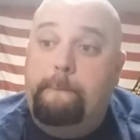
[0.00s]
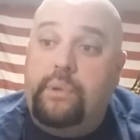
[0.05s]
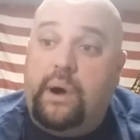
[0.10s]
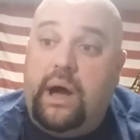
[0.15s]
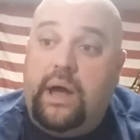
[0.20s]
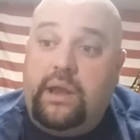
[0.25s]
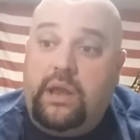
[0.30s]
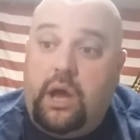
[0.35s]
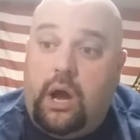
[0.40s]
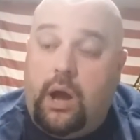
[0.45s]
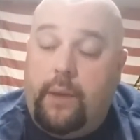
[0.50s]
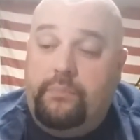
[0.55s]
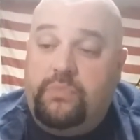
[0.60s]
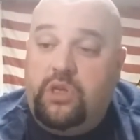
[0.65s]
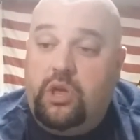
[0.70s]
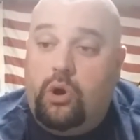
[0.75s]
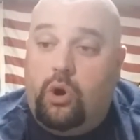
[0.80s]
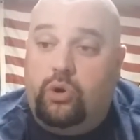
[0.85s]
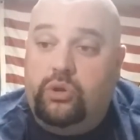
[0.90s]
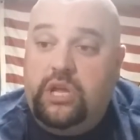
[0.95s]
But
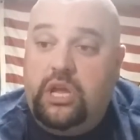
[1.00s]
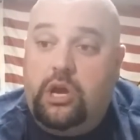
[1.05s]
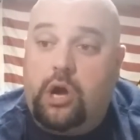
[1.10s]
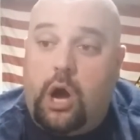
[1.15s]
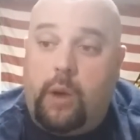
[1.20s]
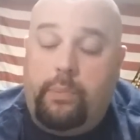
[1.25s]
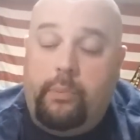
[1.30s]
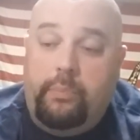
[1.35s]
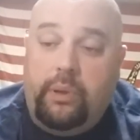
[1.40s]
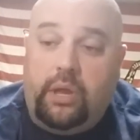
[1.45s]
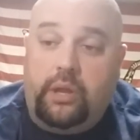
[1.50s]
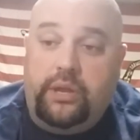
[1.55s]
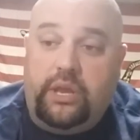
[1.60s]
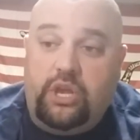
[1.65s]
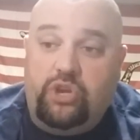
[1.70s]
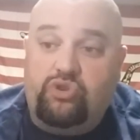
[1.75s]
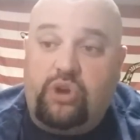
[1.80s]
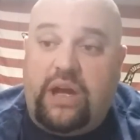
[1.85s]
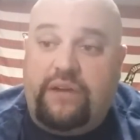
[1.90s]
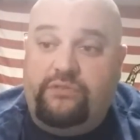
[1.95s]
the only
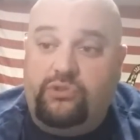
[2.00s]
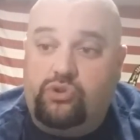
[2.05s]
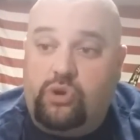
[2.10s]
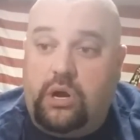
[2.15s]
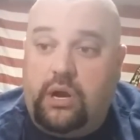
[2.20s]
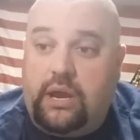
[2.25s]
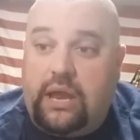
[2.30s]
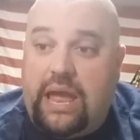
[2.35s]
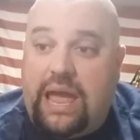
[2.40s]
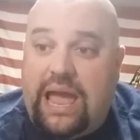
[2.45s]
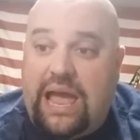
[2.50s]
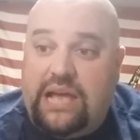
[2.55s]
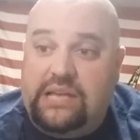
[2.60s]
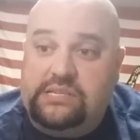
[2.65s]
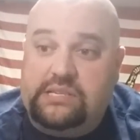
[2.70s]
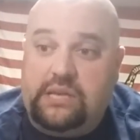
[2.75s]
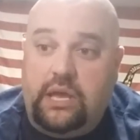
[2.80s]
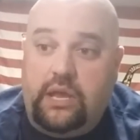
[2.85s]
culpability driving drunk has,